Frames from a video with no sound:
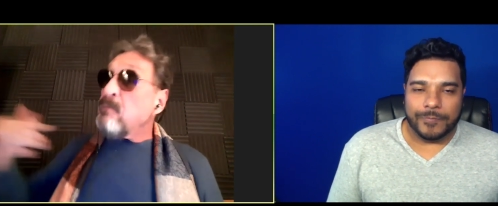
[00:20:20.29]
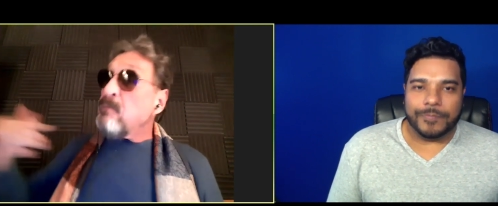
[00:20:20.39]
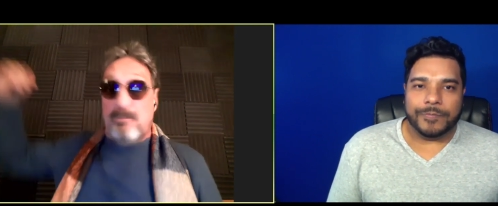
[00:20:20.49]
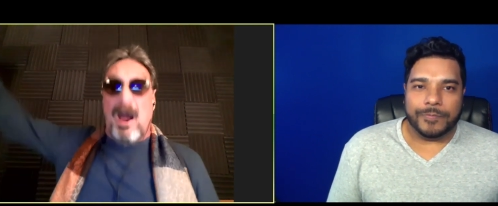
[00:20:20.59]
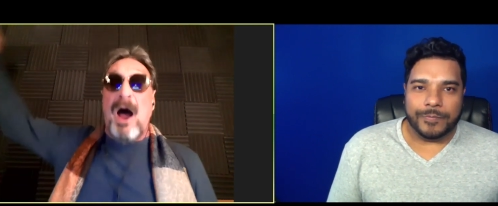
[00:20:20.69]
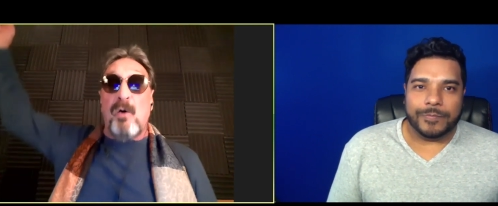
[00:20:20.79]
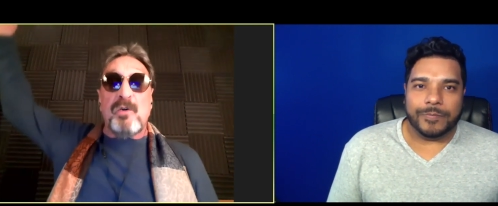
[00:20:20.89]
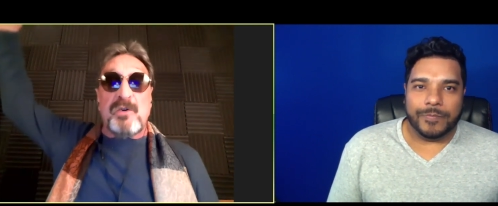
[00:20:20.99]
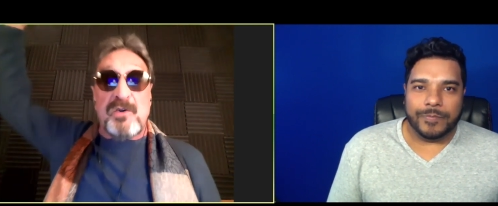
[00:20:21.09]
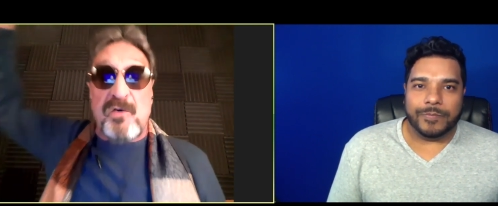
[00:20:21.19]
Speaker 1: The
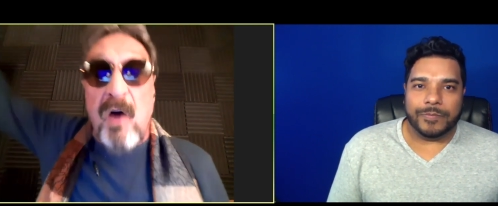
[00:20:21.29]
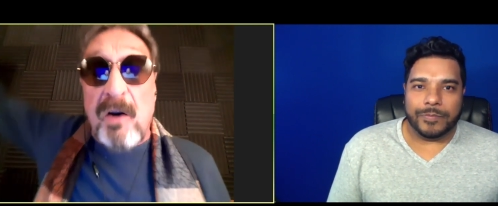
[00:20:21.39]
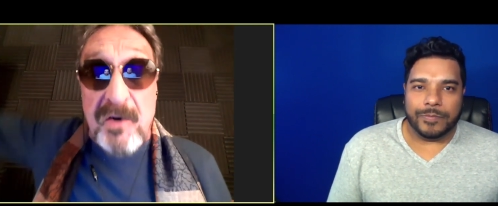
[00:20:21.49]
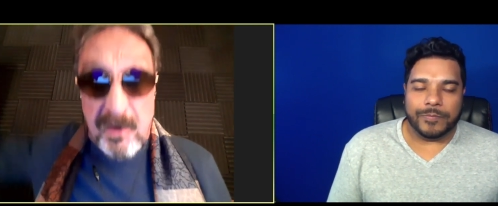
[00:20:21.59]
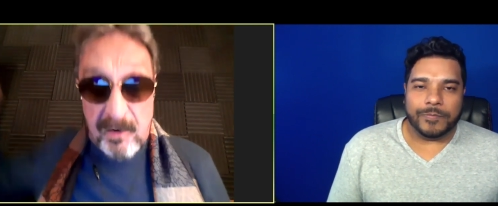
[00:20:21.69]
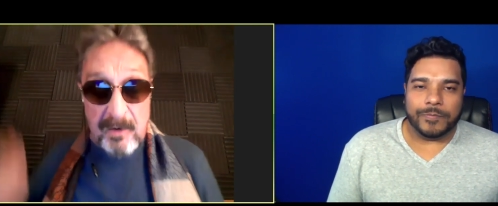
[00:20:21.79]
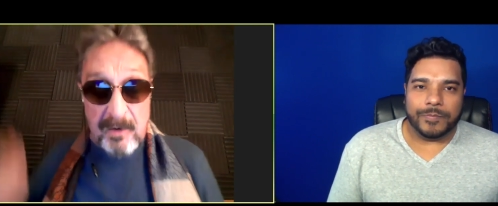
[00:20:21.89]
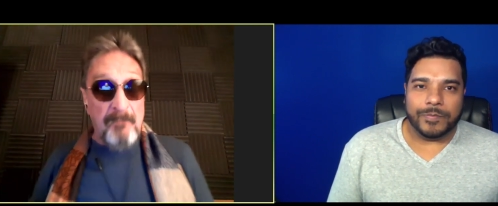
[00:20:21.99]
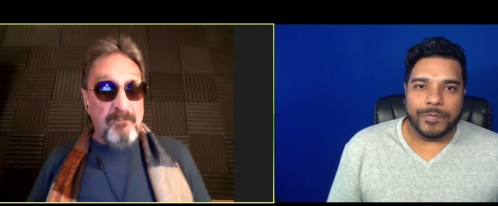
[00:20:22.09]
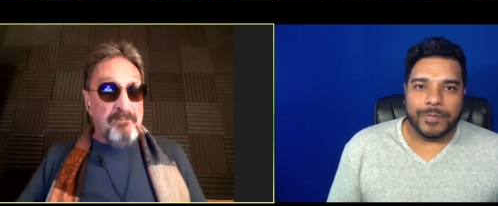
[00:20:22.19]
power structure
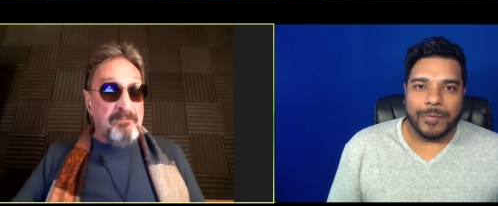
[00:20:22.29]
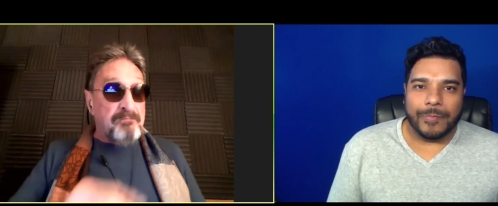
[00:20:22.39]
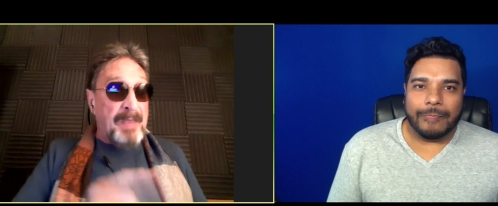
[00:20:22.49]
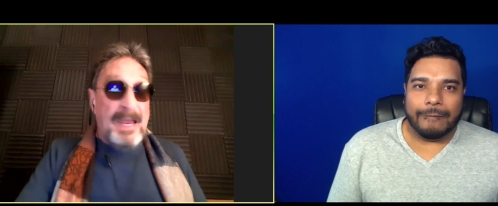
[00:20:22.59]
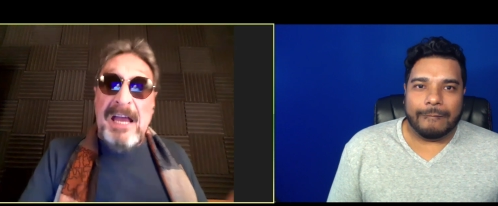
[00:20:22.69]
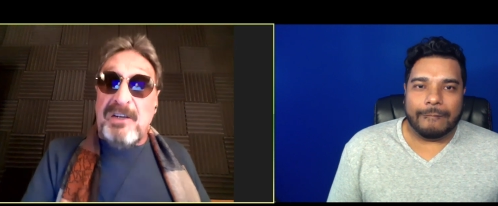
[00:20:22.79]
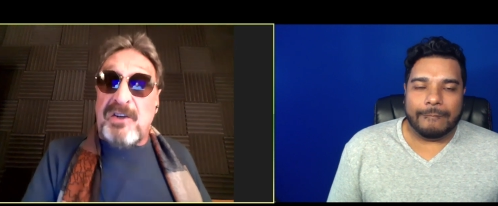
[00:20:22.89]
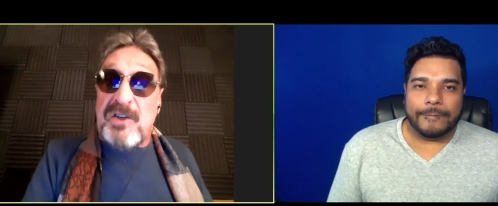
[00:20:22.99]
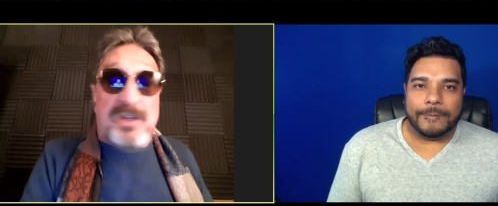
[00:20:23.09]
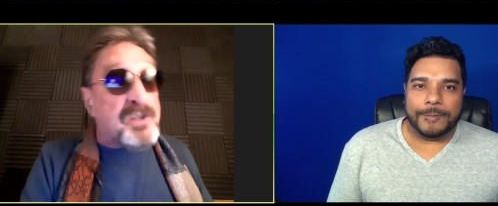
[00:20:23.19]

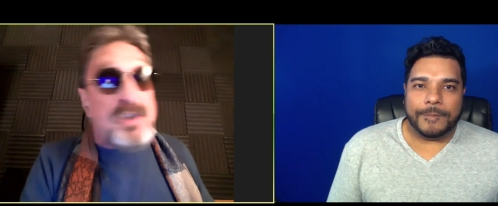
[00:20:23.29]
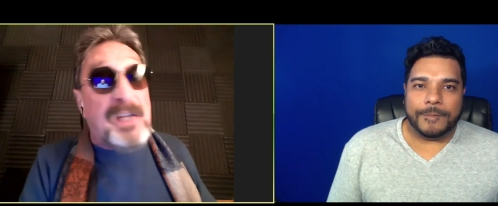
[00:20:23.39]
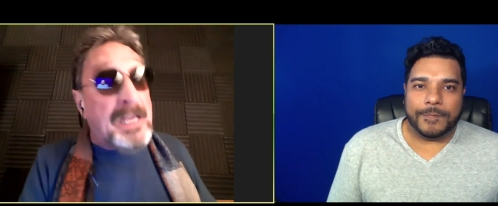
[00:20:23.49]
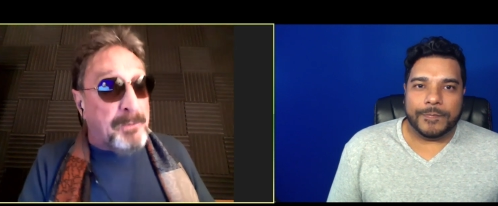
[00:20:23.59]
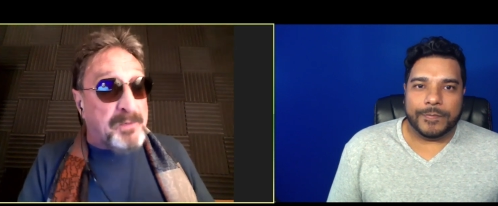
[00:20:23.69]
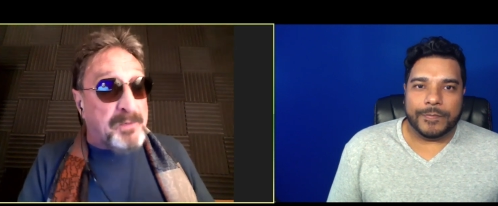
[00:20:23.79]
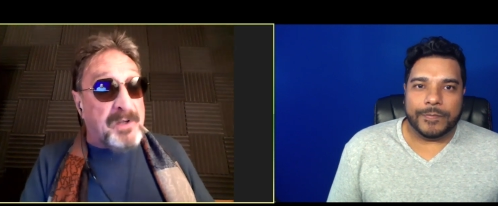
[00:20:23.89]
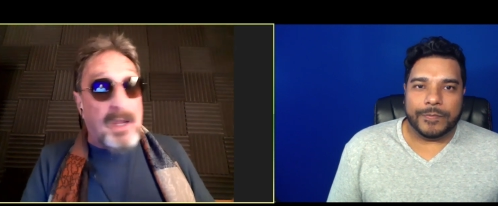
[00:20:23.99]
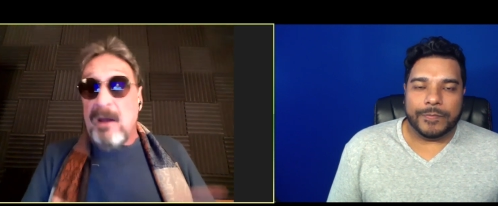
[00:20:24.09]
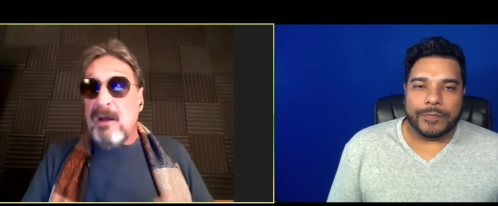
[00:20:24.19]
eats,
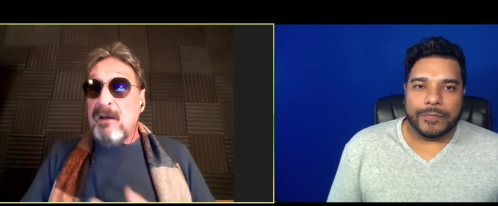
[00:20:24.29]
sleeps.